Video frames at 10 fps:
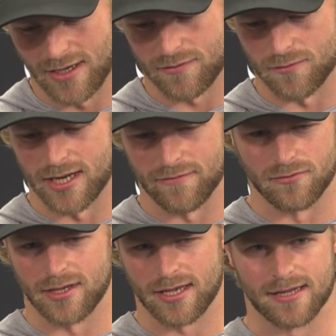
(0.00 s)
tough to win every
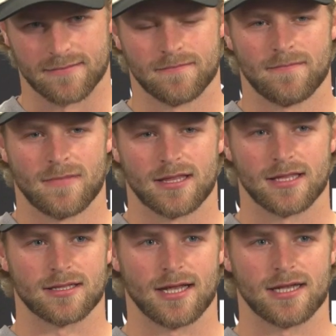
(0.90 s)
week, and I
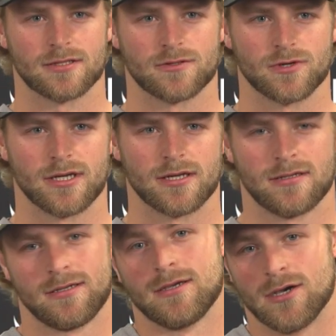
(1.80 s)
think the last three
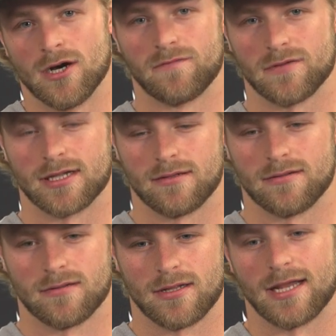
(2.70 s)
hopefully in
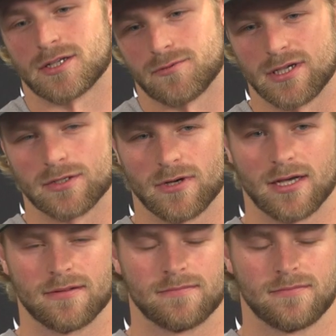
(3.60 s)
the next week as
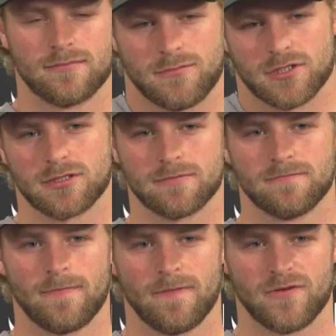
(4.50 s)
well, just
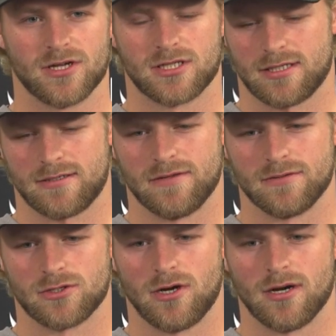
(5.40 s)
finish off the
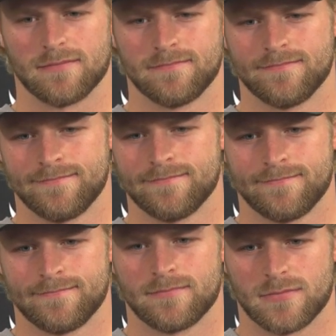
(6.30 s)
season strong.
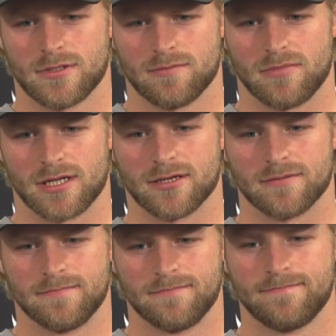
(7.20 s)
Big deal.
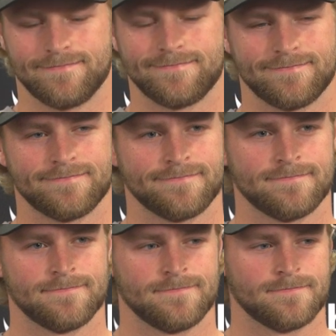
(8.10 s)

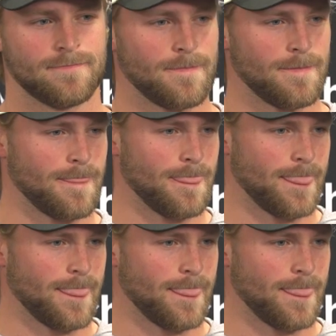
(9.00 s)
How impactful